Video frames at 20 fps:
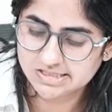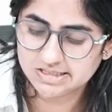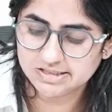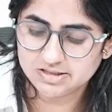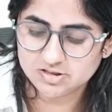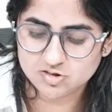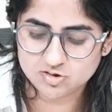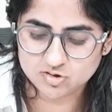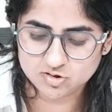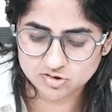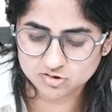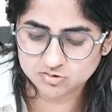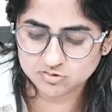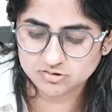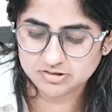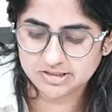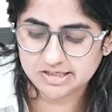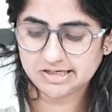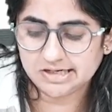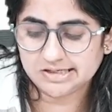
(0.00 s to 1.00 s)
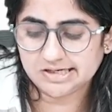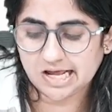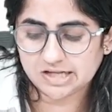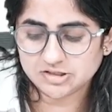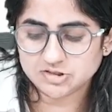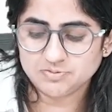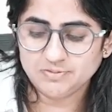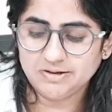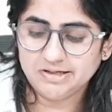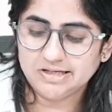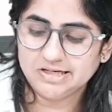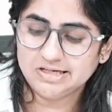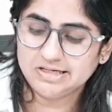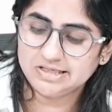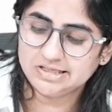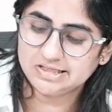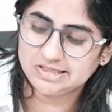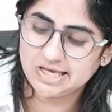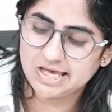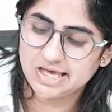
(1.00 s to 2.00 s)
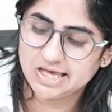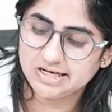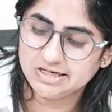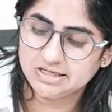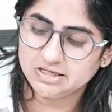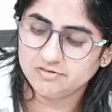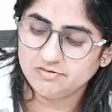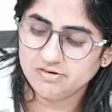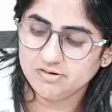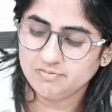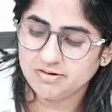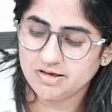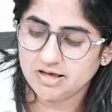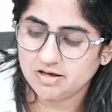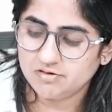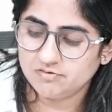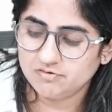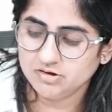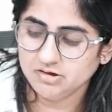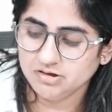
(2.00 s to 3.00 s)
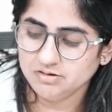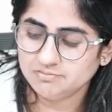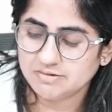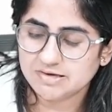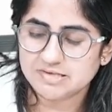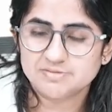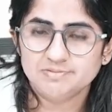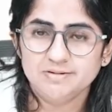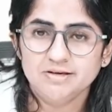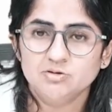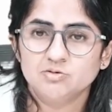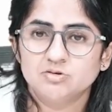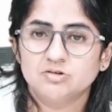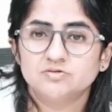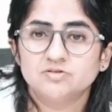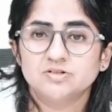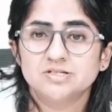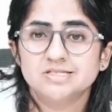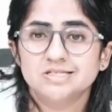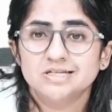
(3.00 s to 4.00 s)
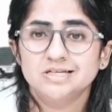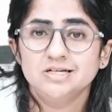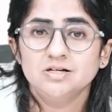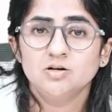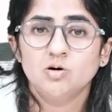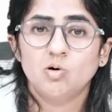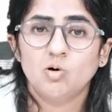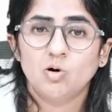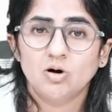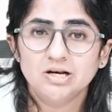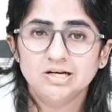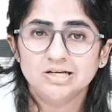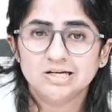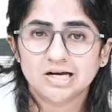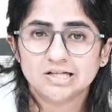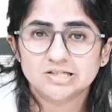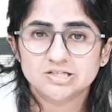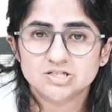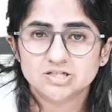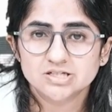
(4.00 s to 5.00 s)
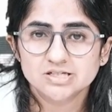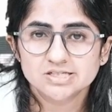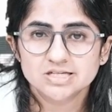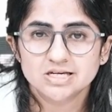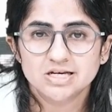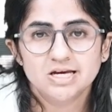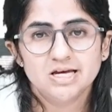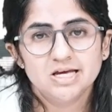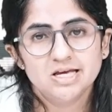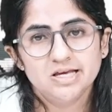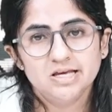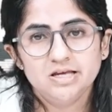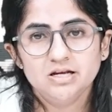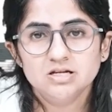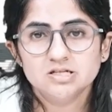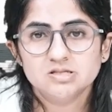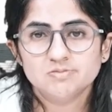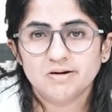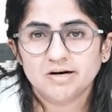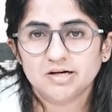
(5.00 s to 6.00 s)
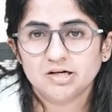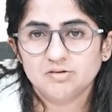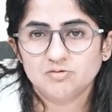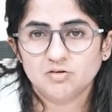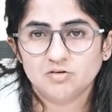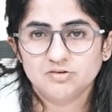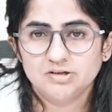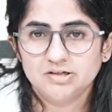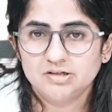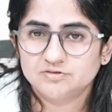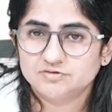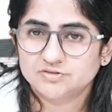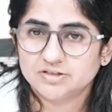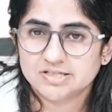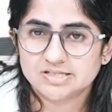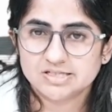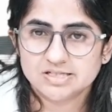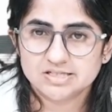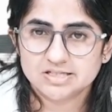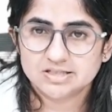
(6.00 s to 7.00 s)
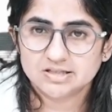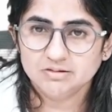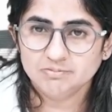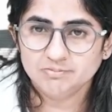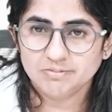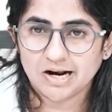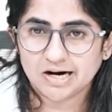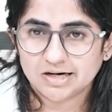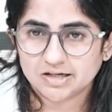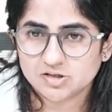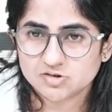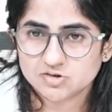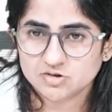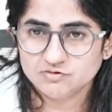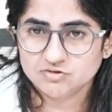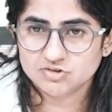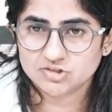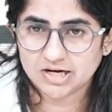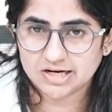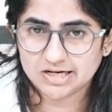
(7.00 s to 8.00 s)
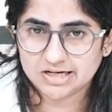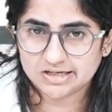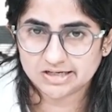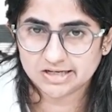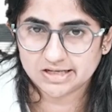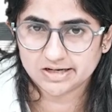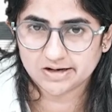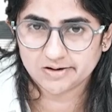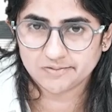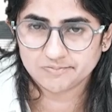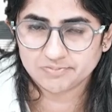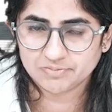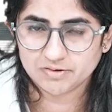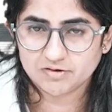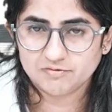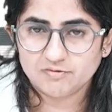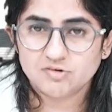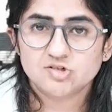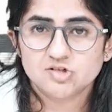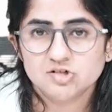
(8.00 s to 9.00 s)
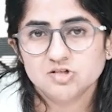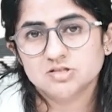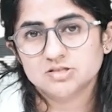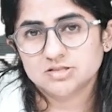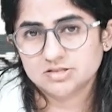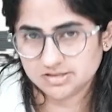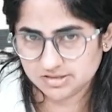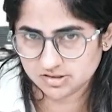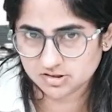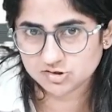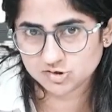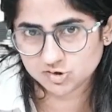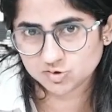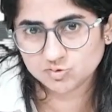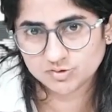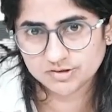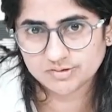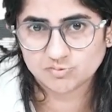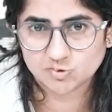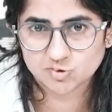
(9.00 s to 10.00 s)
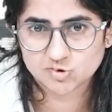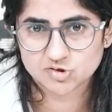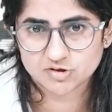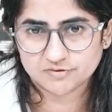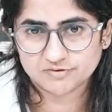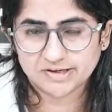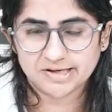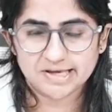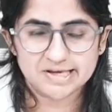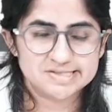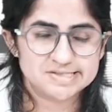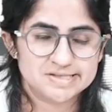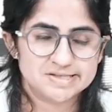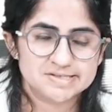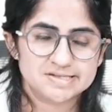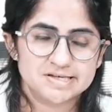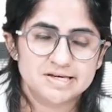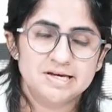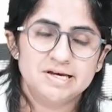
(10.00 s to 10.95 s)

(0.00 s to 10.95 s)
it is true, then attachment and care-giving behavior must be universal in all cultures, irrespective of the differences in the practice of child rearing, which is true in most of the cases.